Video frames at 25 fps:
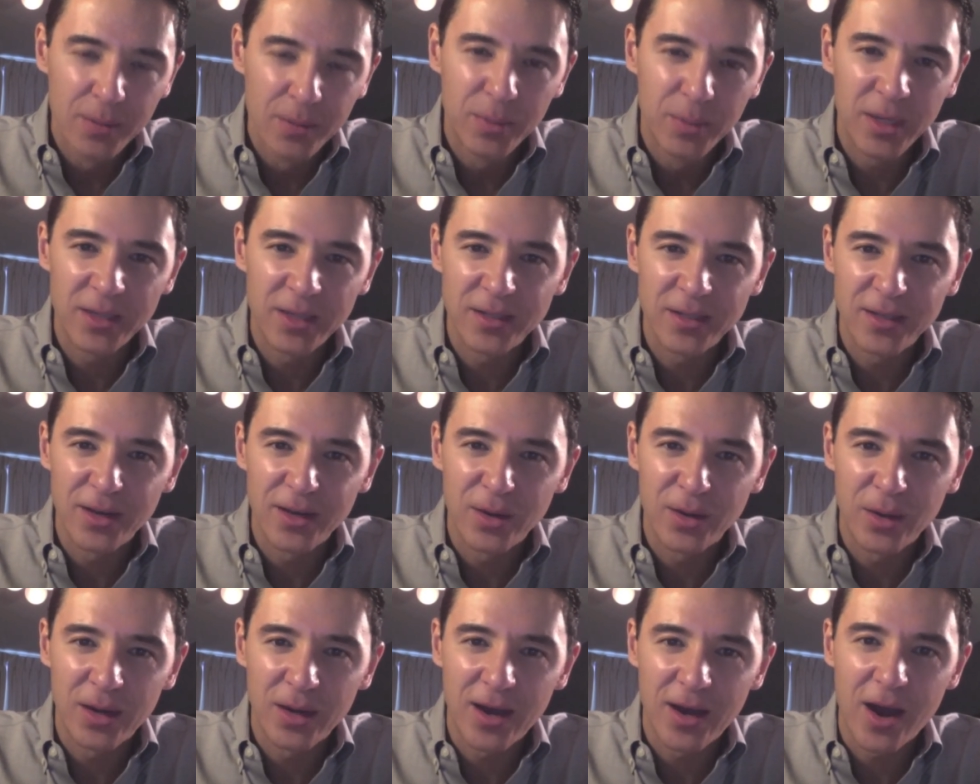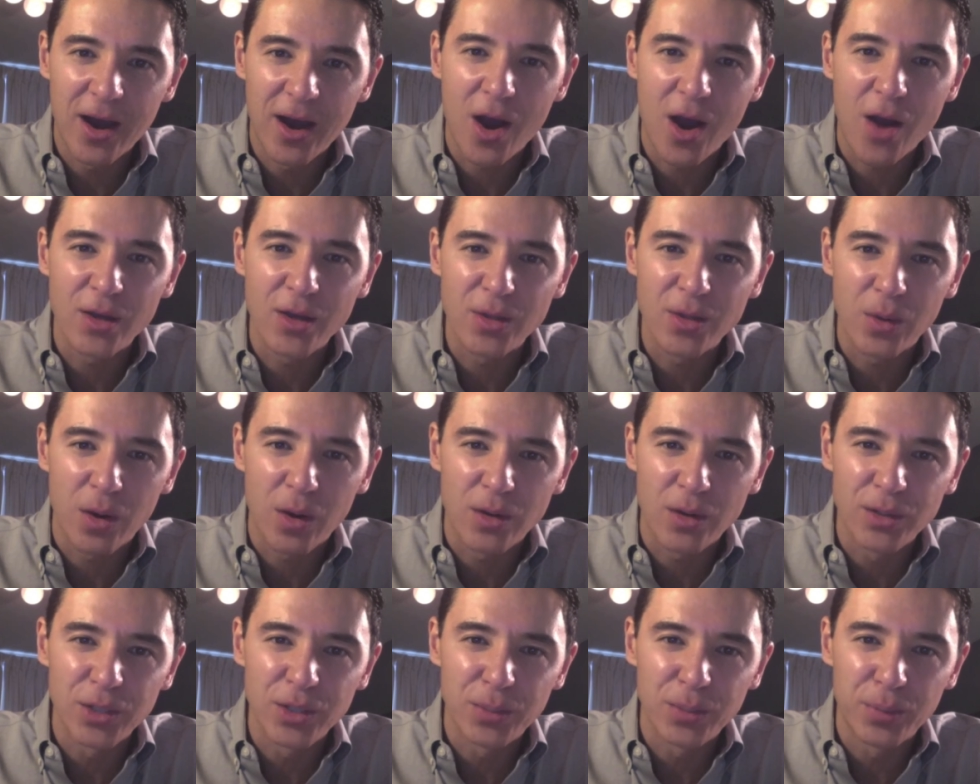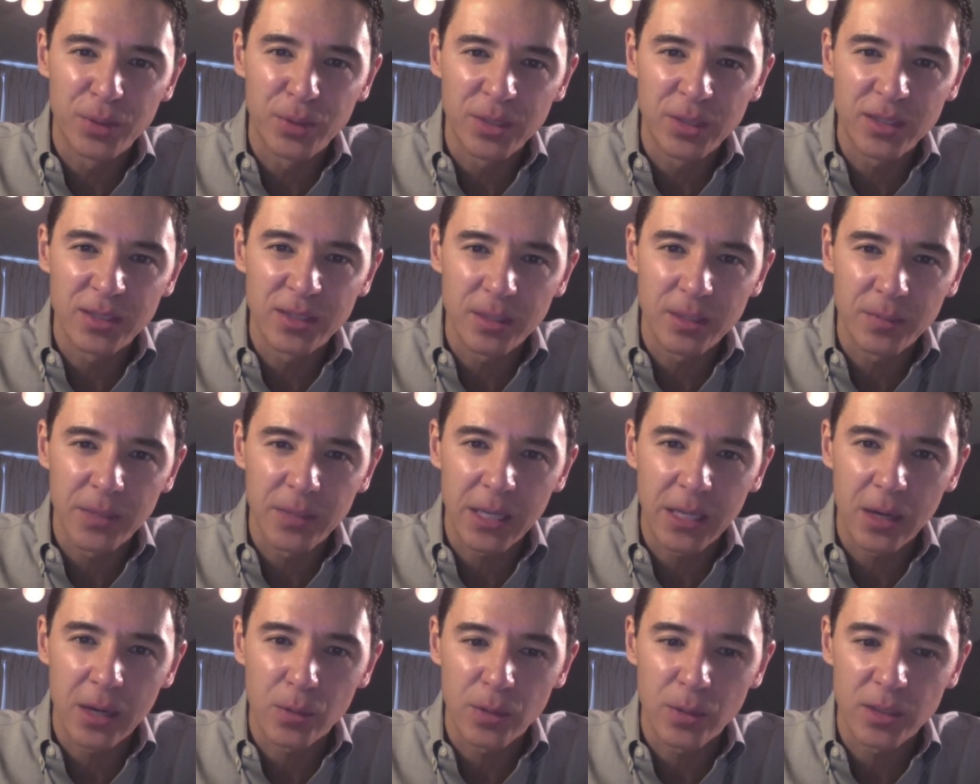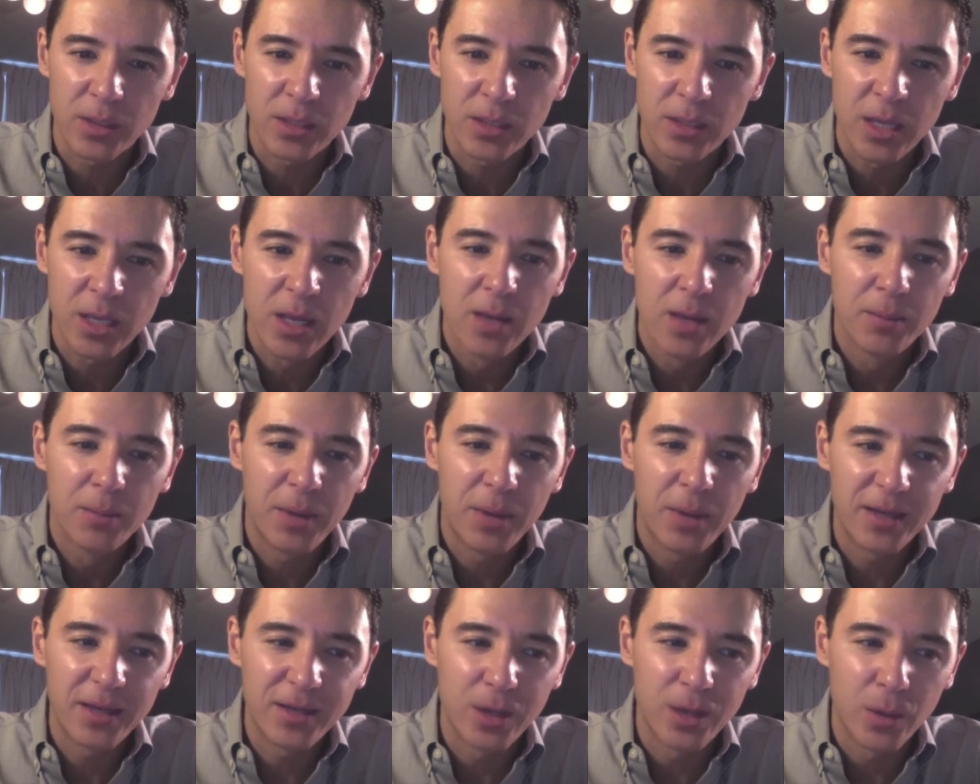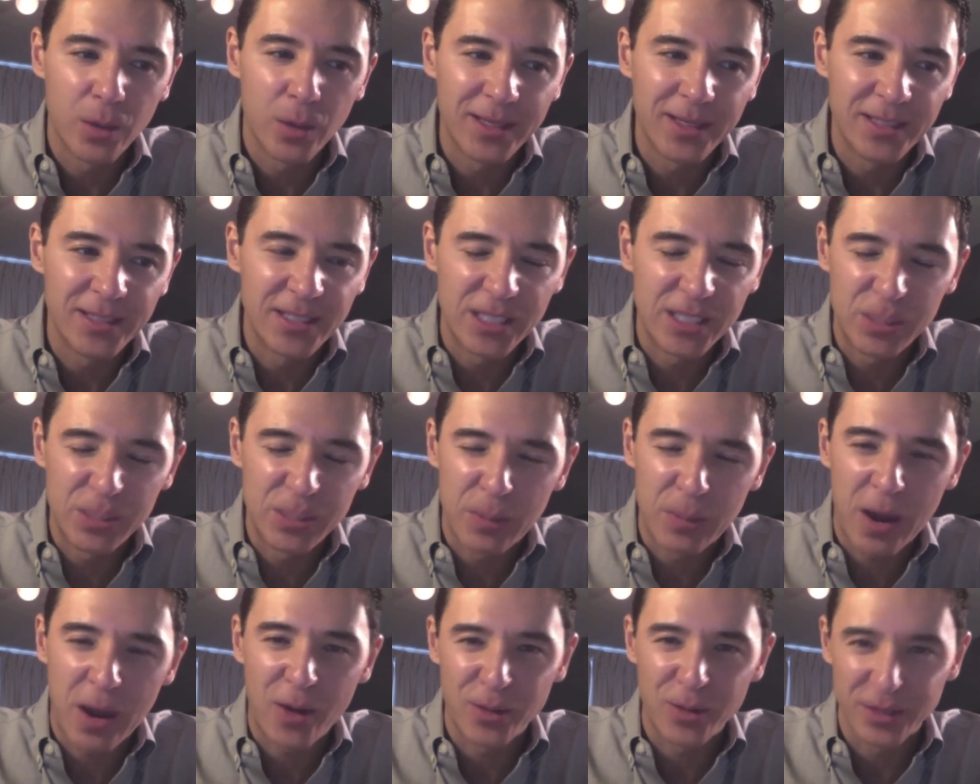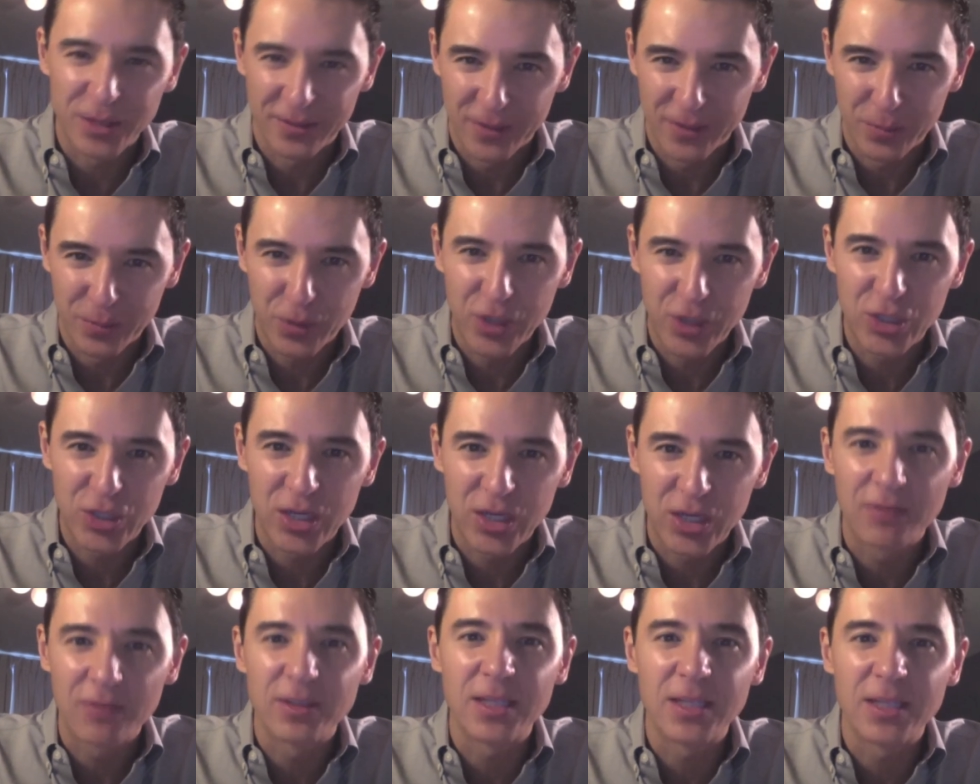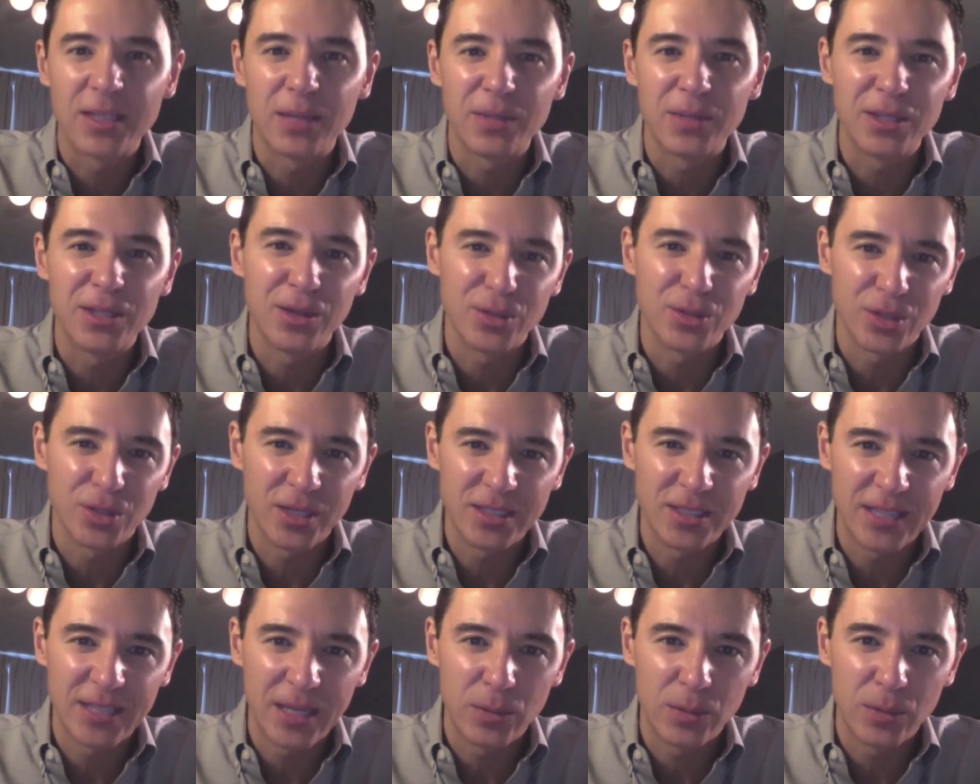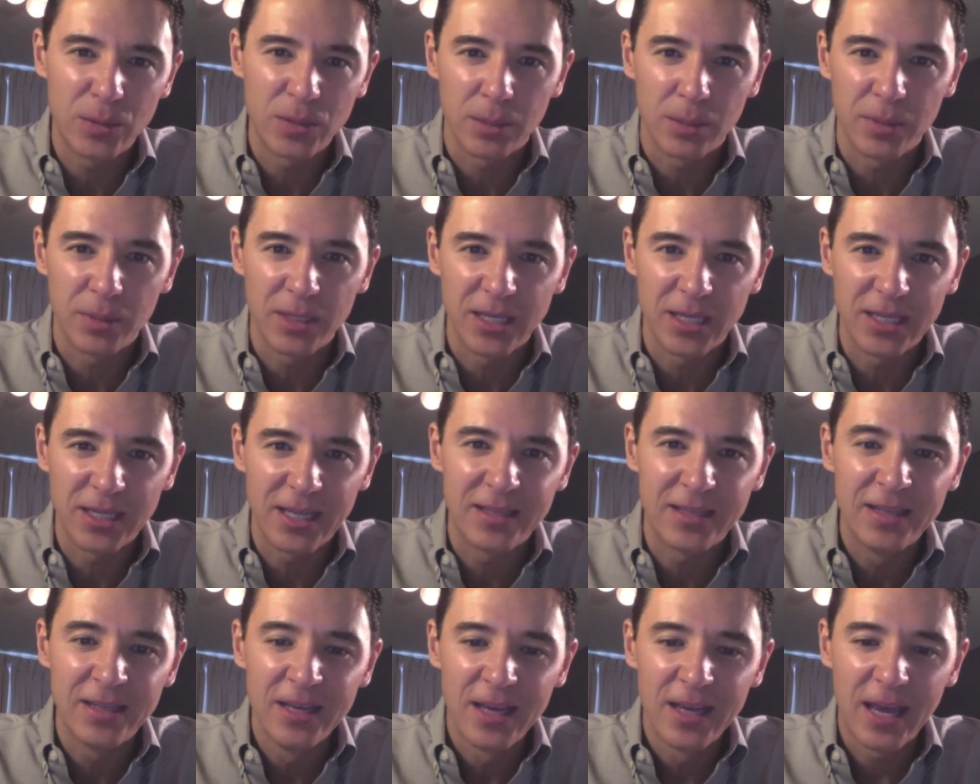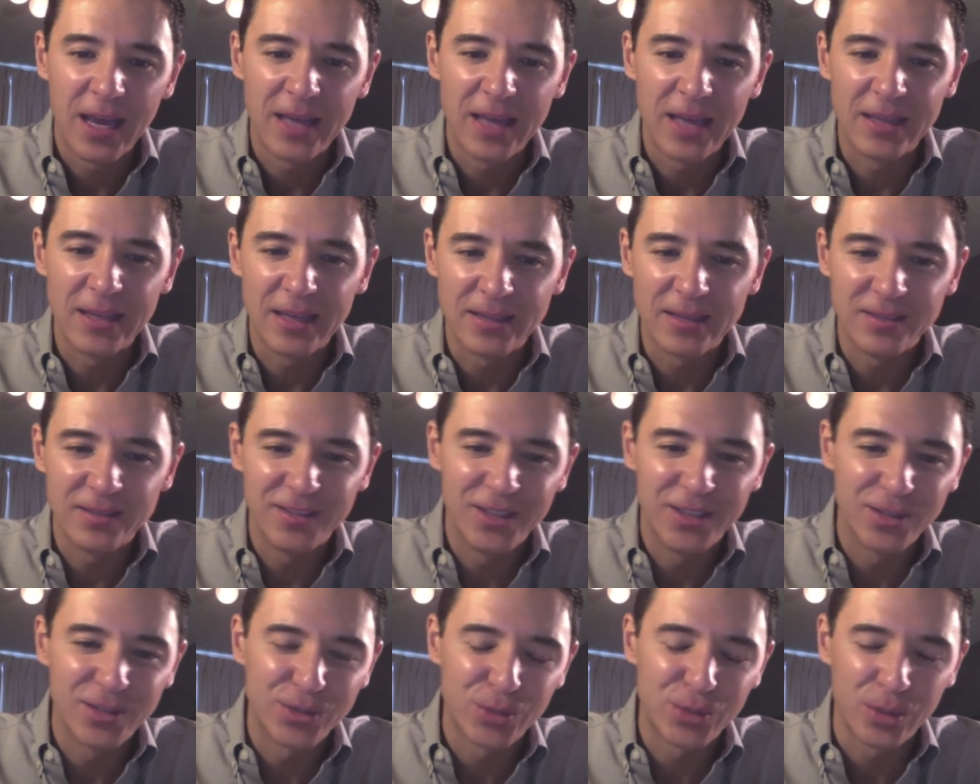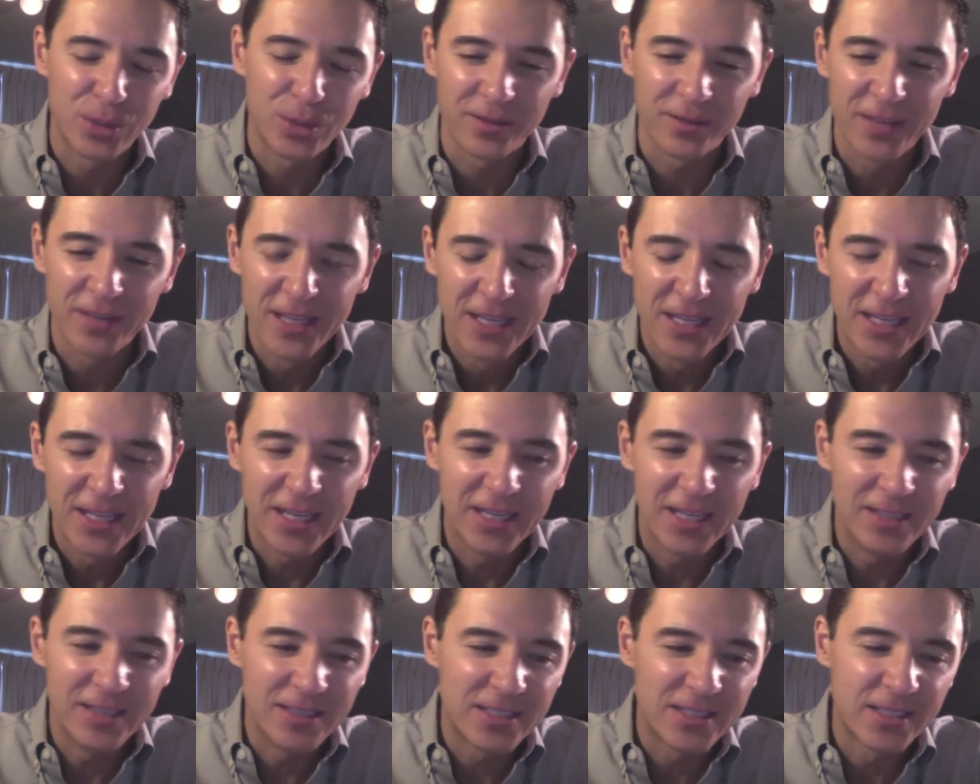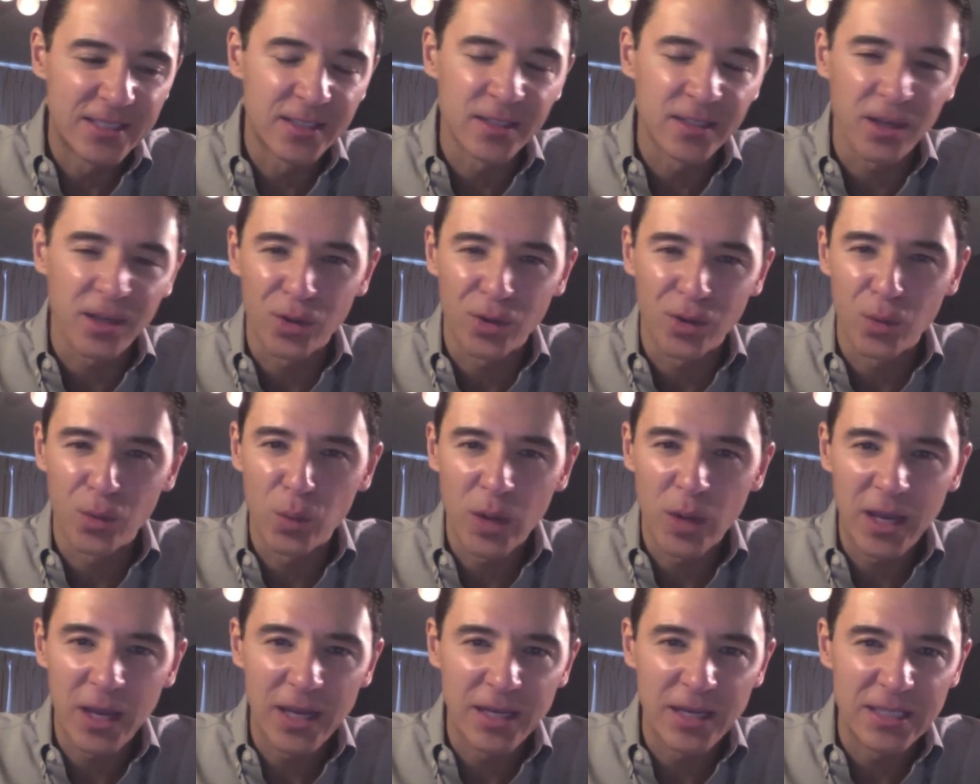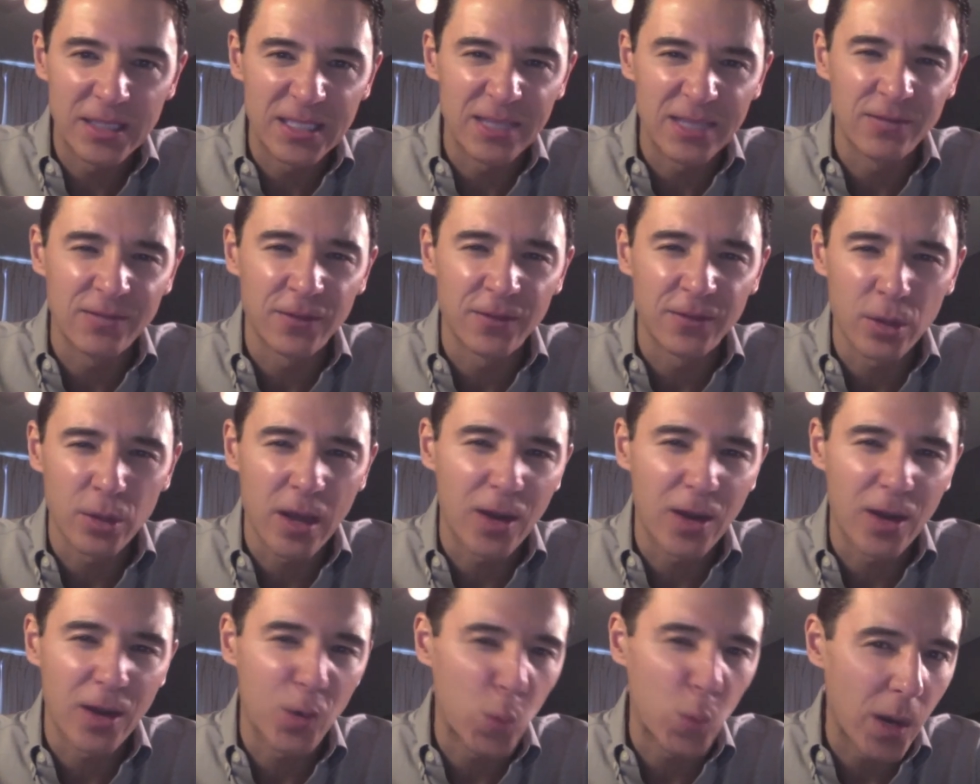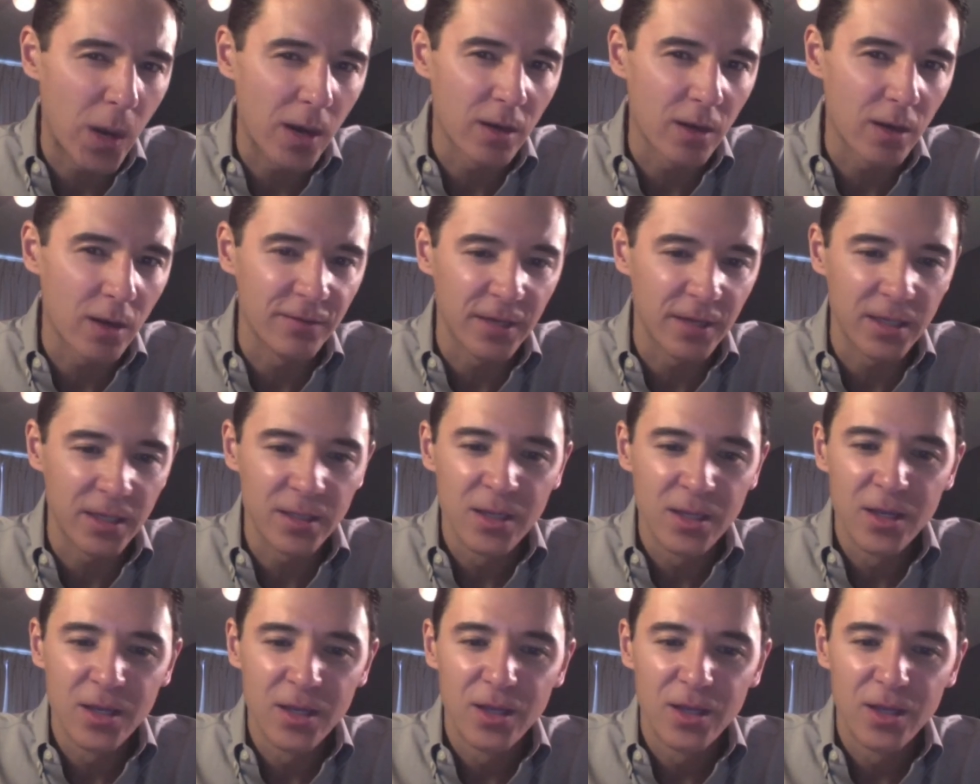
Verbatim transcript: But you know, are you also putting something at risk by going into spirals of depression every time he goes on a date with somebody, and then and then you know, sort of in subtle ways, even if you're not aware of it,